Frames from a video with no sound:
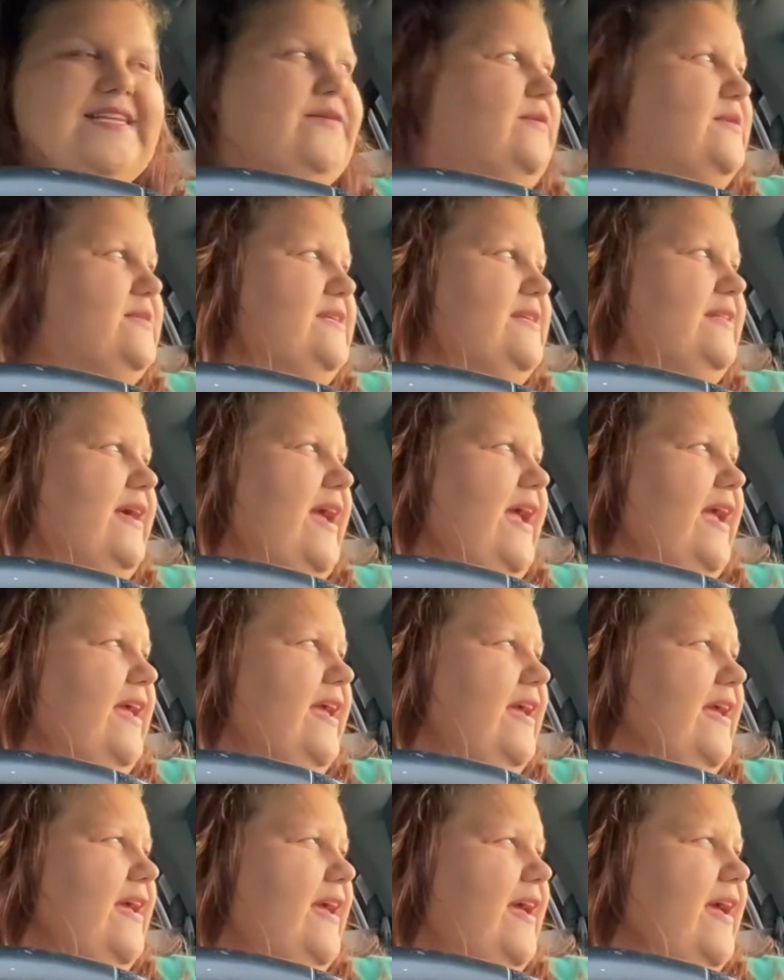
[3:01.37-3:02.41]
it
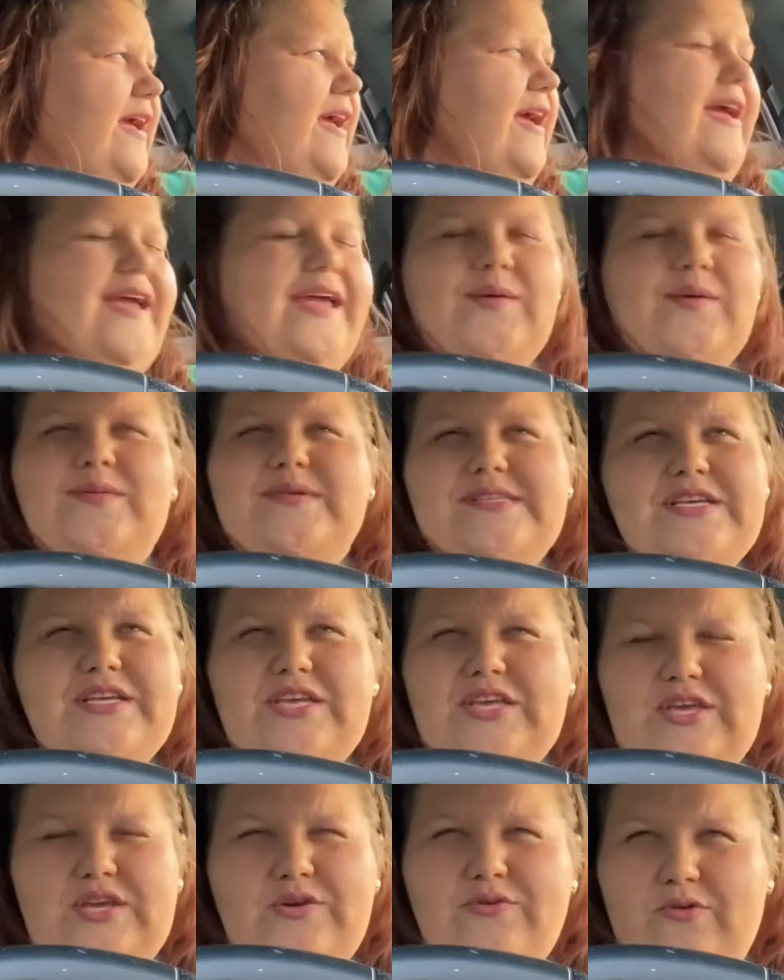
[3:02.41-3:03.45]
wasn't
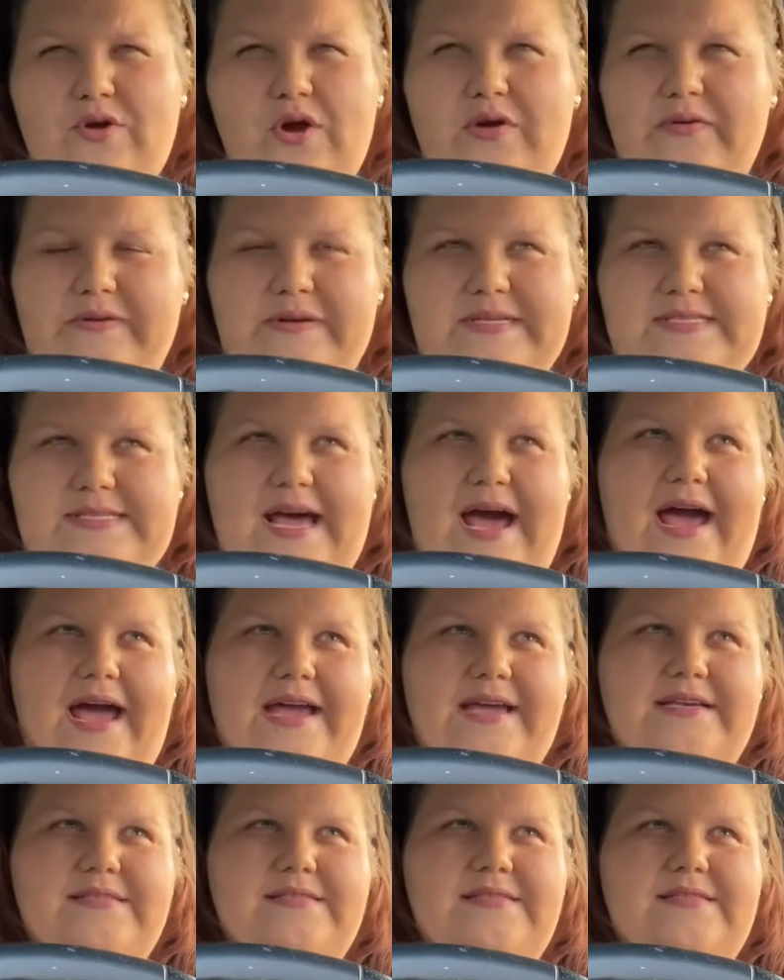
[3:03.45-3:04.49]
cute
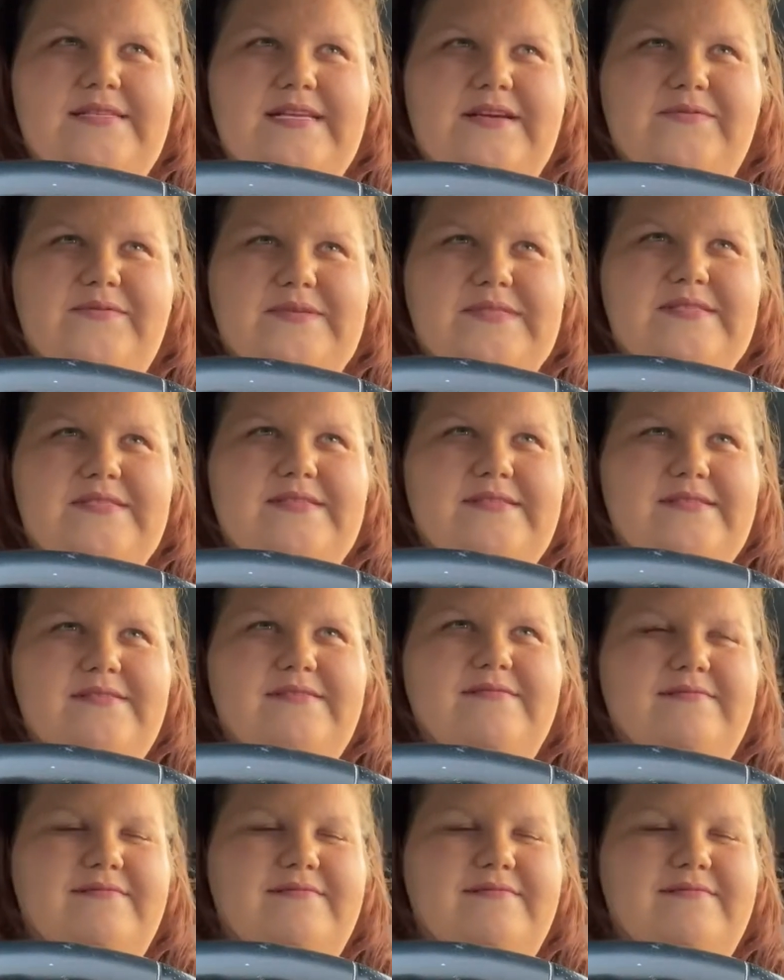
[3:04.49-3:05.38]
oversized. It was